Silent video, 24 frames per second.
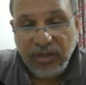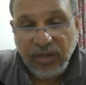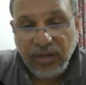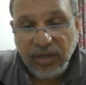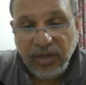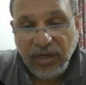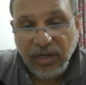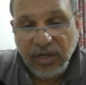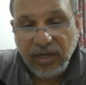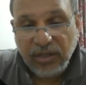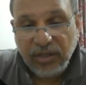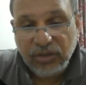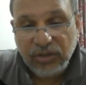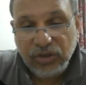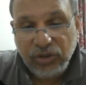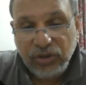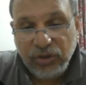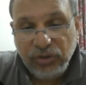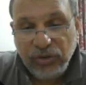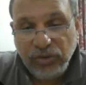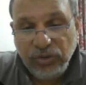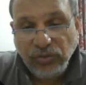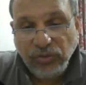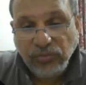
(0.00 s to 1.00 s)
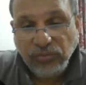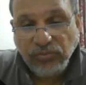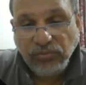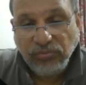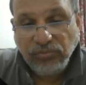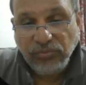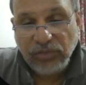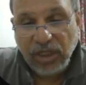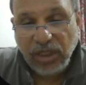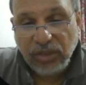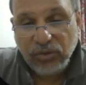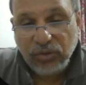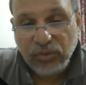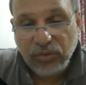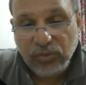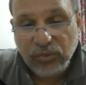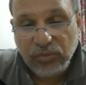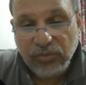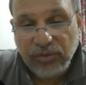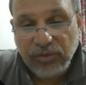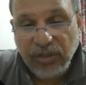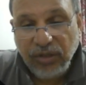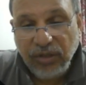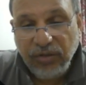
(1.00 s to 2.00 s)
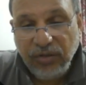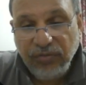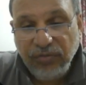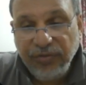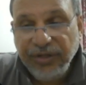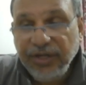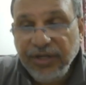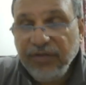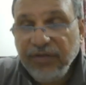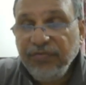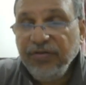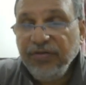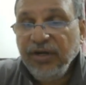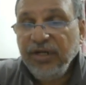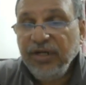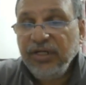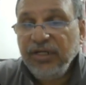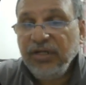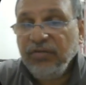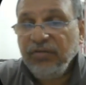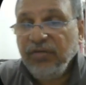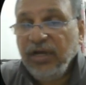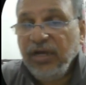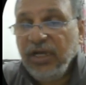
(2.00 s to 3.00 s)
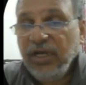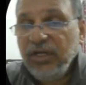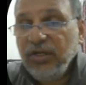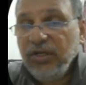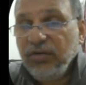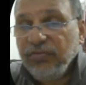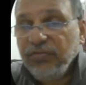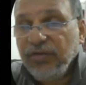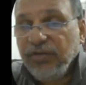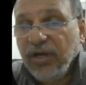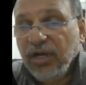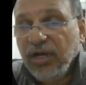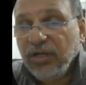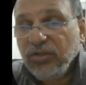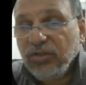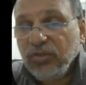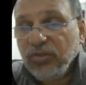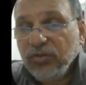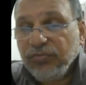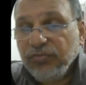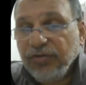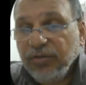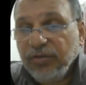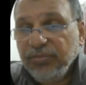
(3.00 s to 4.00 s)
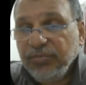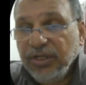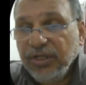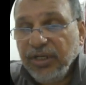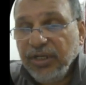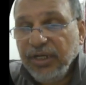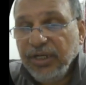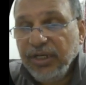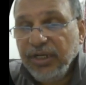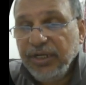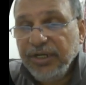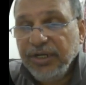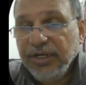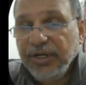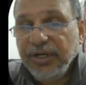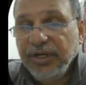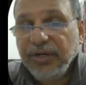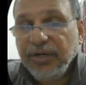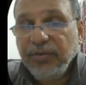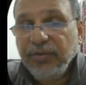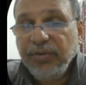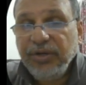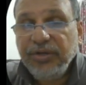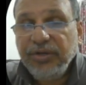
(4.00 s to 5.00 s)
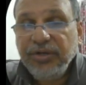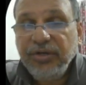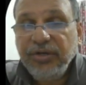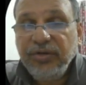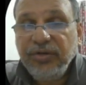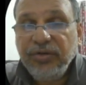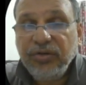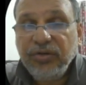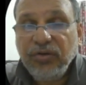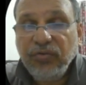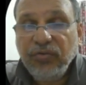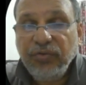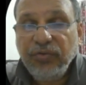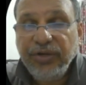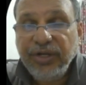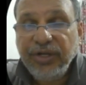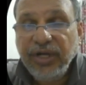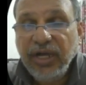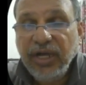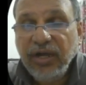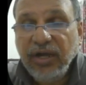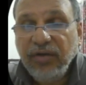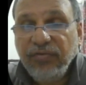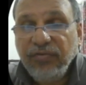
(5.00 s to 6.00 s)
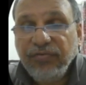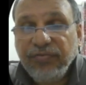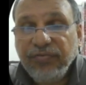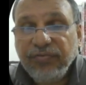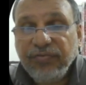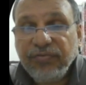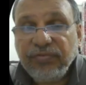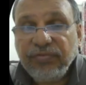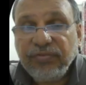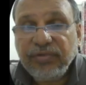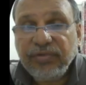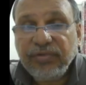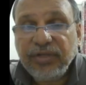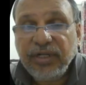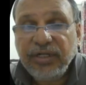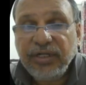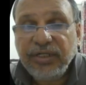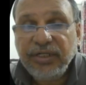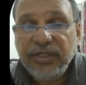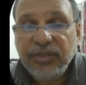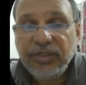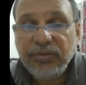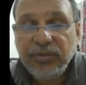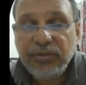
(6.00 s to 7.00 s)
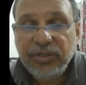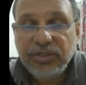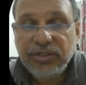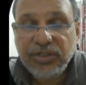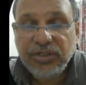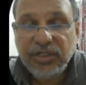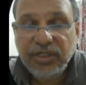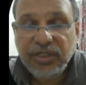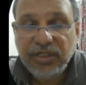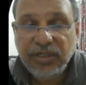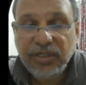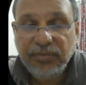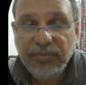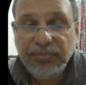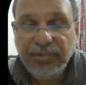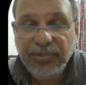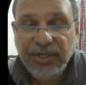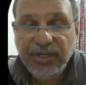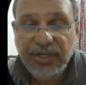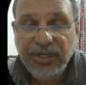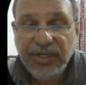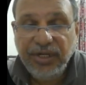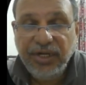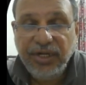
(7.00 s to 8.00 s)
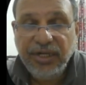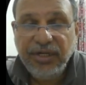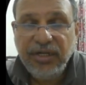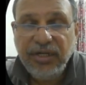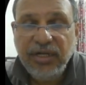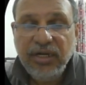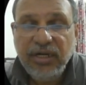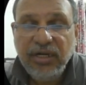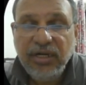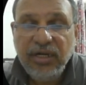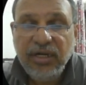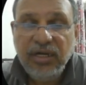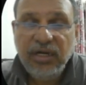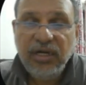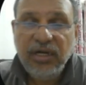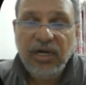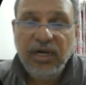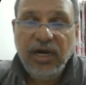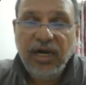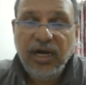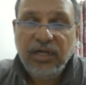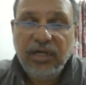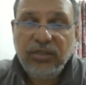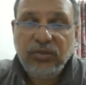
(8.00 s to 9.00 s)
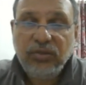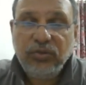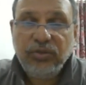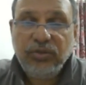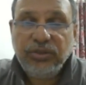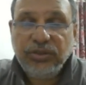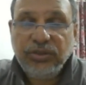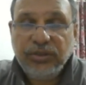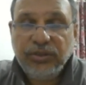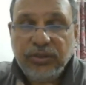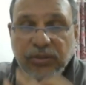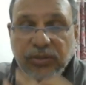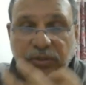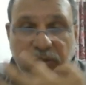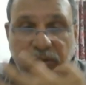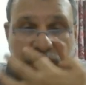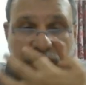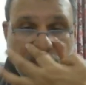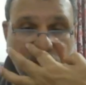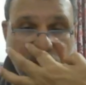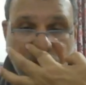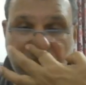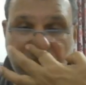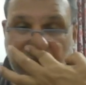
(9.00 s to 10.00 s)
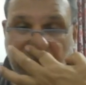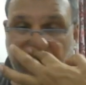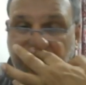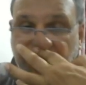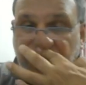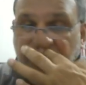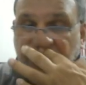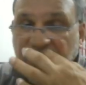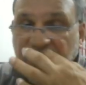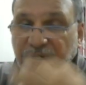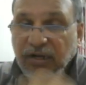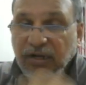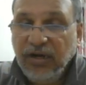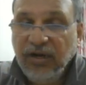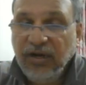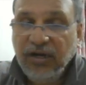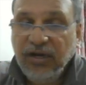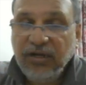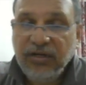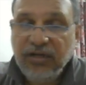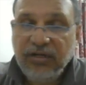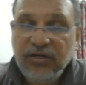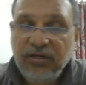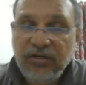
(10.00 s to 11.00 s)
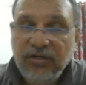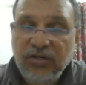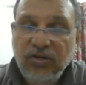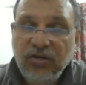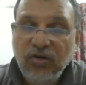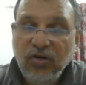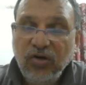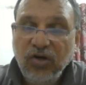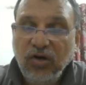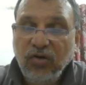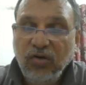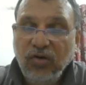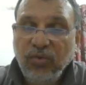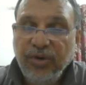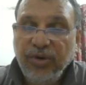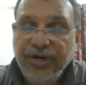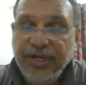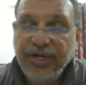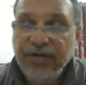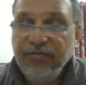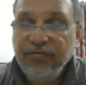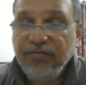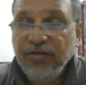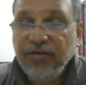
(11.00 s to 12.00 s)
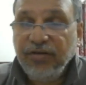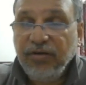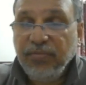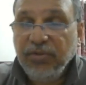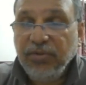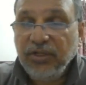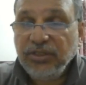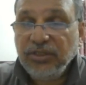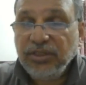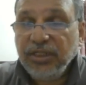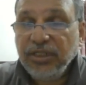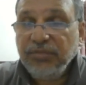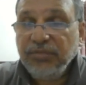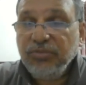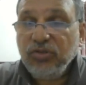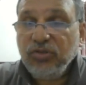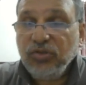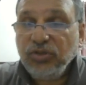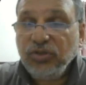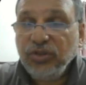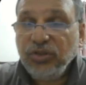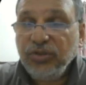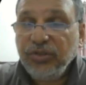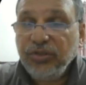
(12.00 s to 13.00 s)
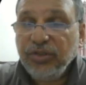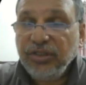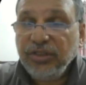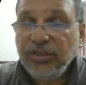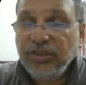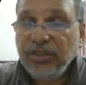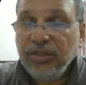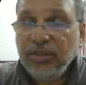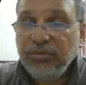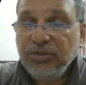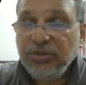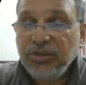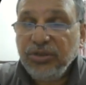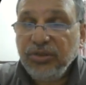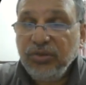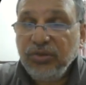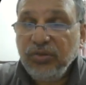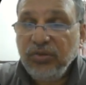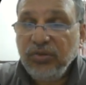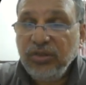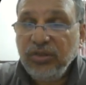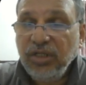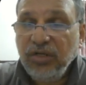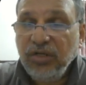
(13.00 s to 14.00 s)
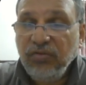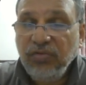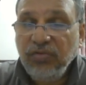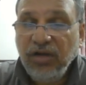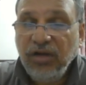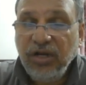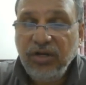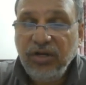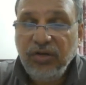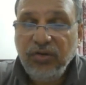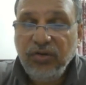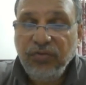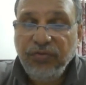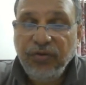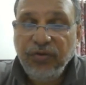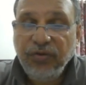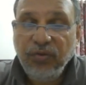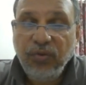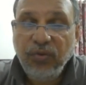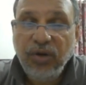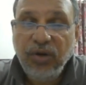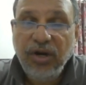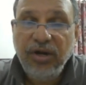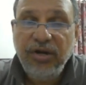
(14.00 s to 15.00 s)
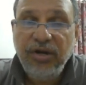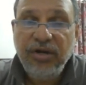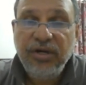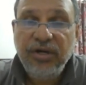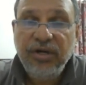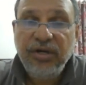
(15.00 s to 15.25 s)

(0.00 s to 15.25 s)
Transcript: R2. R2. Now we can find the value of R2 from the earlier equation. You know, we have that equation at the beginning. R2 is equals to M1 R over M1 plus M2. So you can substitute that value if you want.